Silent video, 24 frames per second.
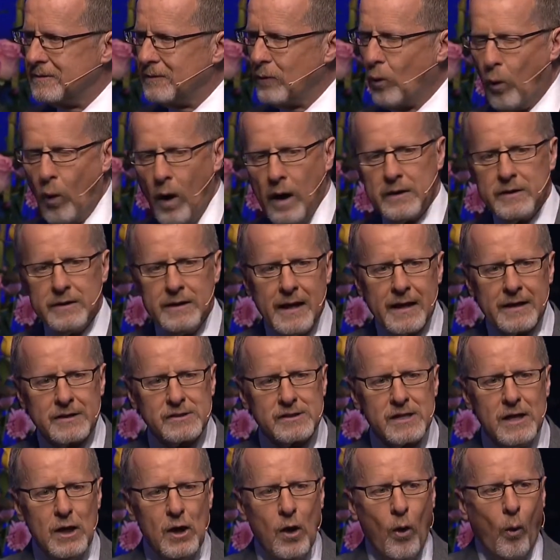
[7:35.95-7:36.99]
What
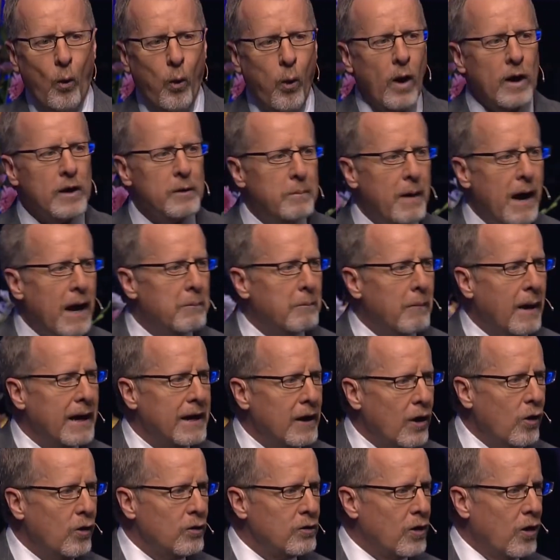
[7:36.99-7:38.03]
next? What about my
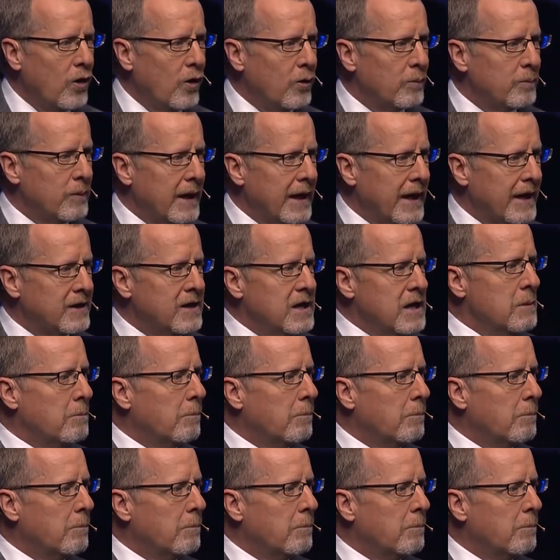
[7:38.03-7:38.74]
own homeland,